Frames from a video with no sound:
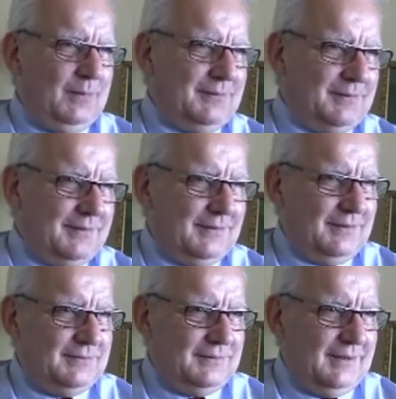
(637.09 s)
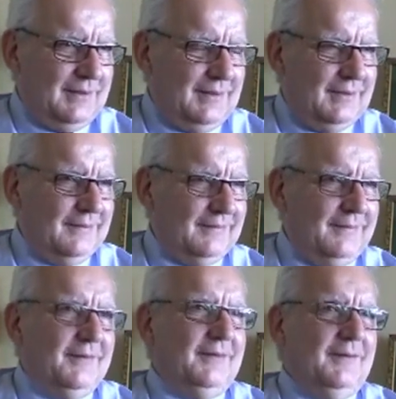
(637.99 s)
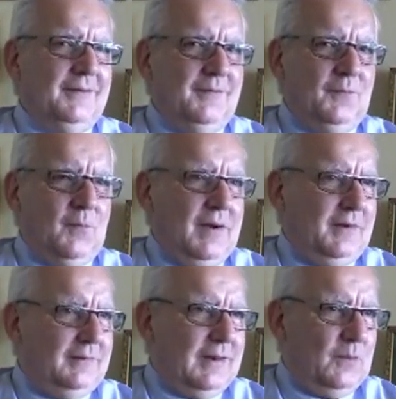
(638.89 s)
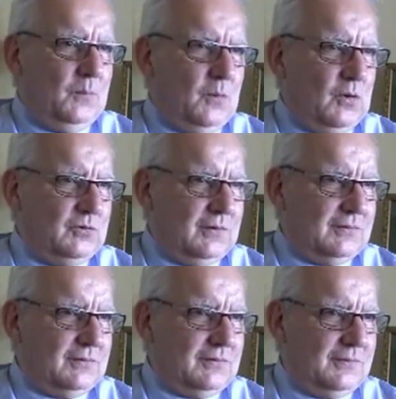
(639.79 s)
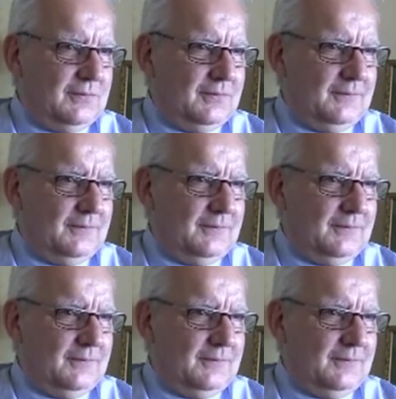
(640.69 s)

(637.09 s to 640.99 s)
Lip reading: interested in CLL, running their own projects.